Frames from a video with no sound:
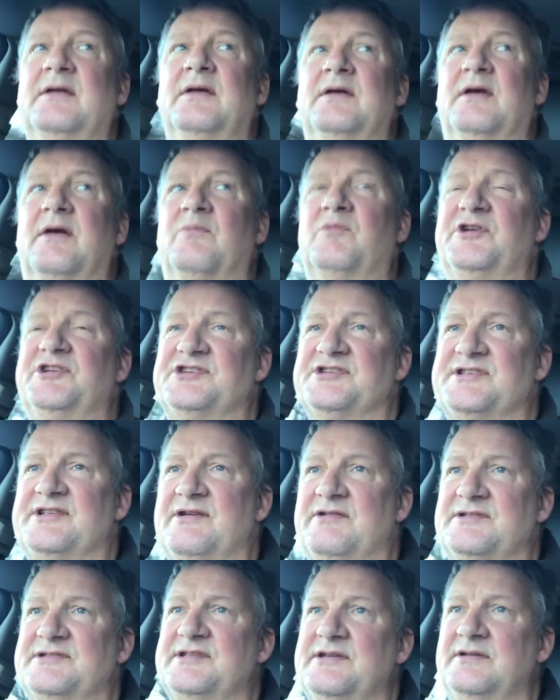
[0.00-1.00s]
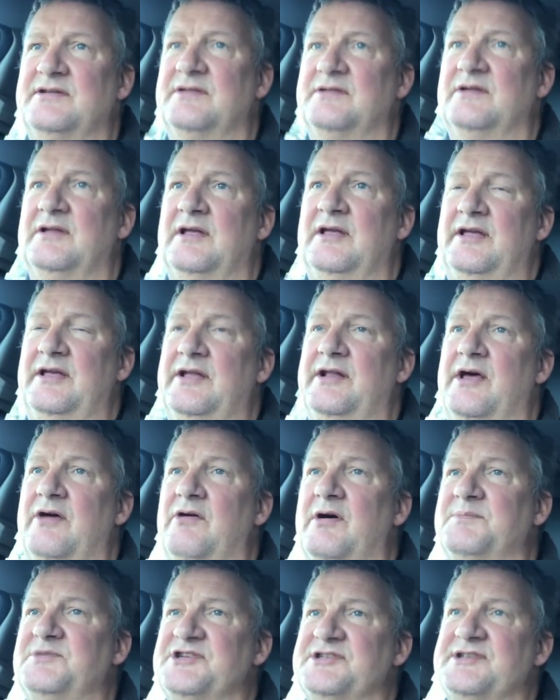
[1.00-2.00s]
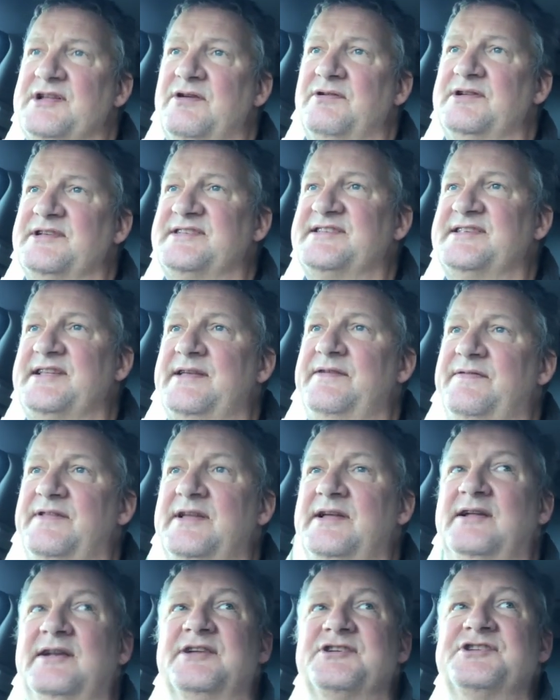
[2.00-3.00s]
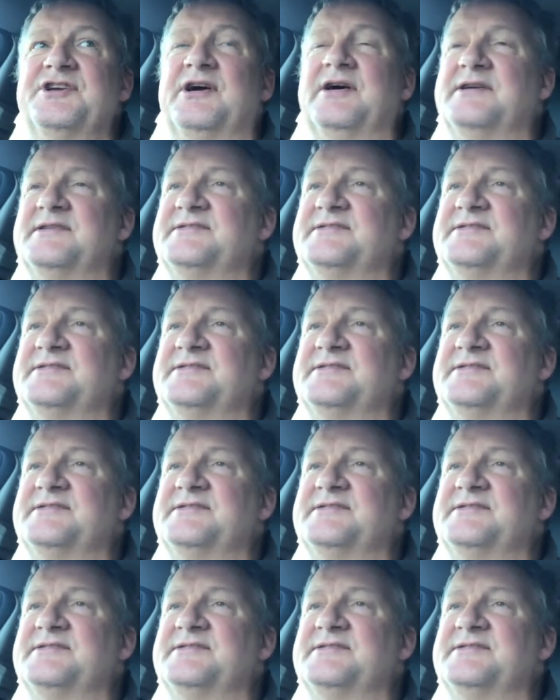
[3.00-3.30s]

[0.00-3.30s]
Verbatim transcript: and we're just known as, you know, I'm just known as Steve, the English guy.